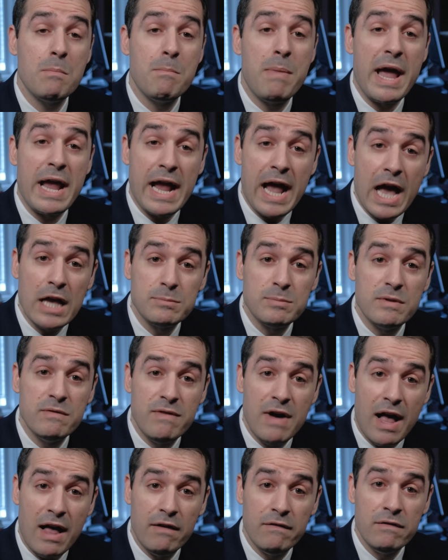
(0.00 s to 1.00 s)
bicuspid
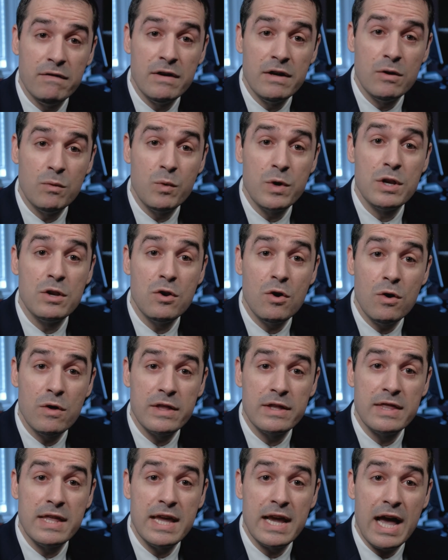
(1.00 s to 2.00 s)
valve, we know
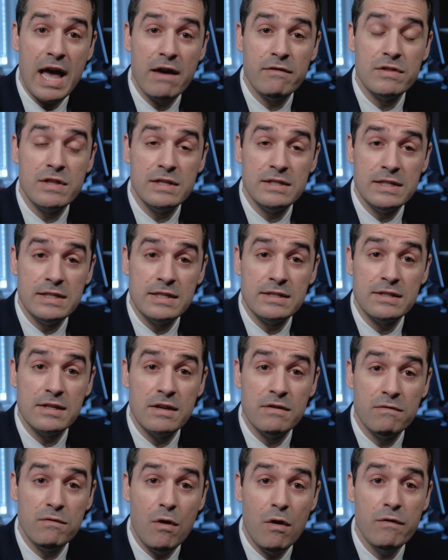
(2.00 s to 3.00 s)
that they have diseases
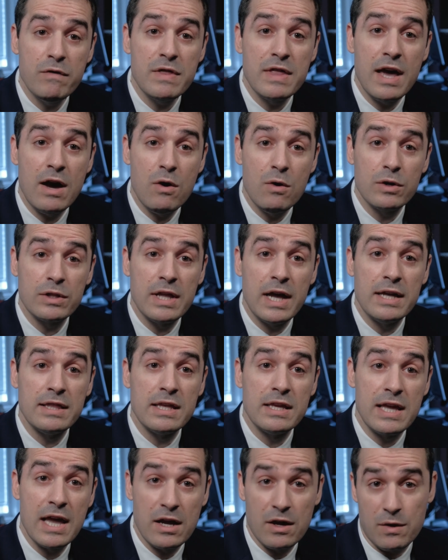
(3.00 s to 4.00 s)
involving the aorta
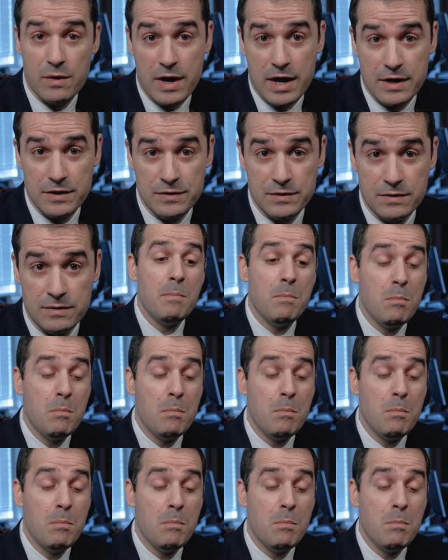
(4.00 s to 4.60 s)
at a younger age.